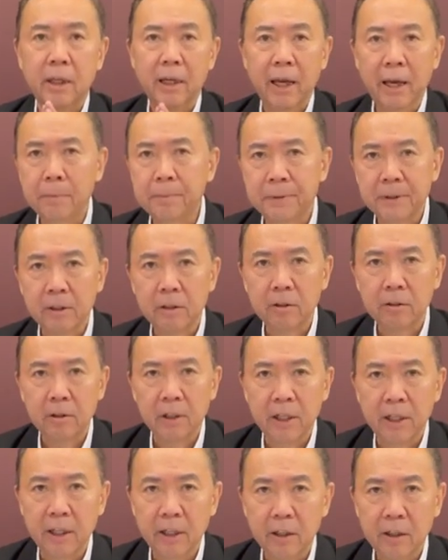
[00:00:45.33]

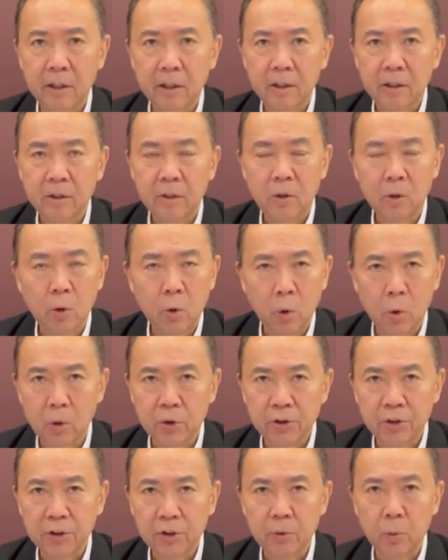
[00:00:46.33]
absolutely
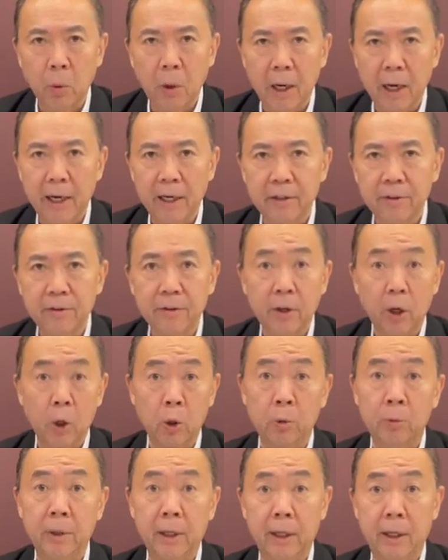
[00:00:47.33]
gorgeous wines
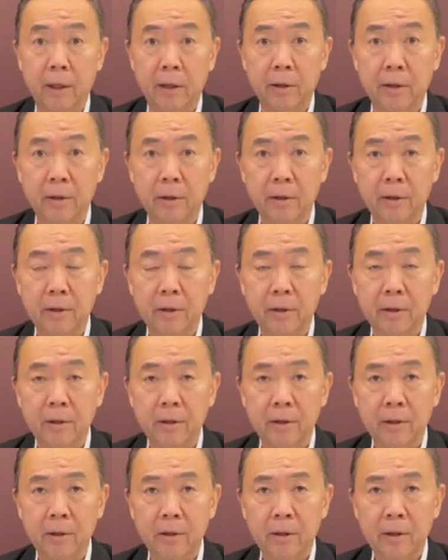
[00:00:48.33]
only.
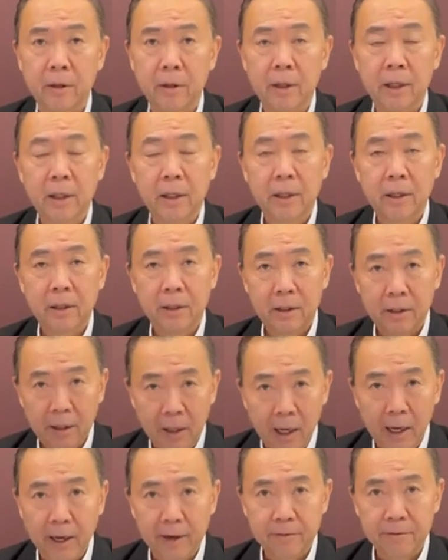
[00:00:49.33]

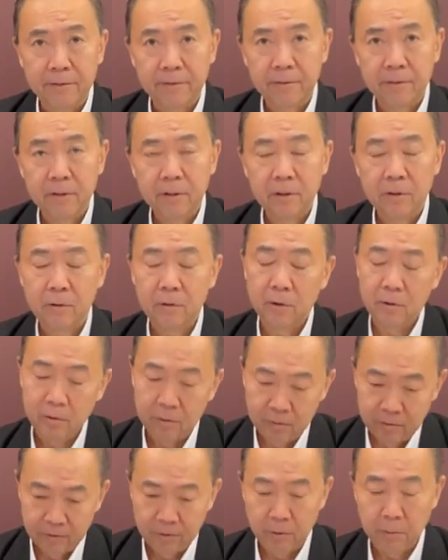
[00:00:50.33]
Life,
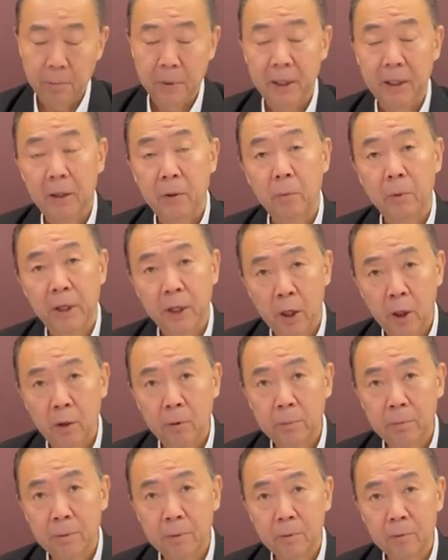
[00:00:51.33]
for many we
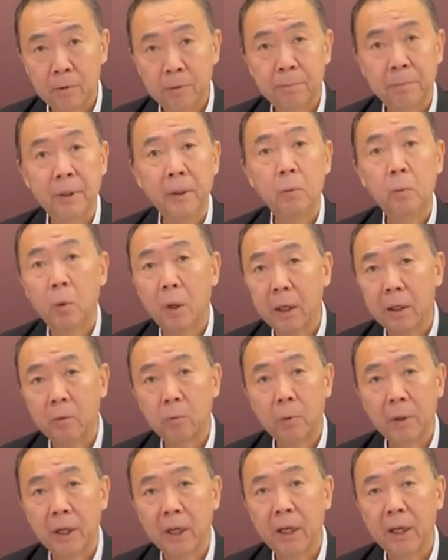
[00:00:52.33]
hope, would be one
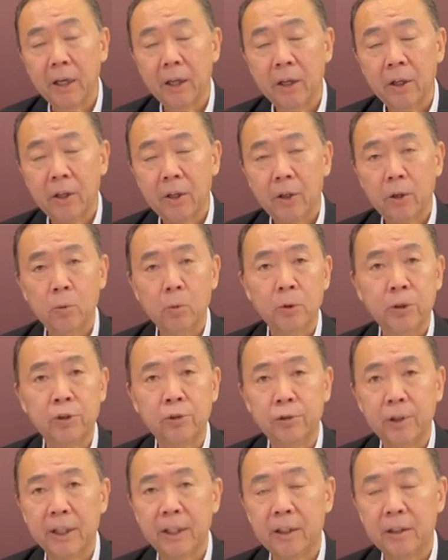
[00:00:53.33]
where you would
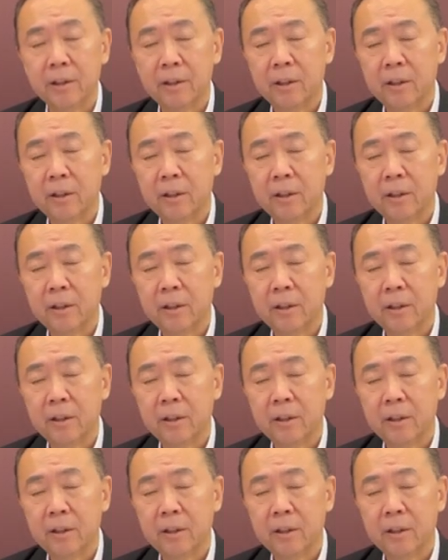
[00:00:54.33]
drink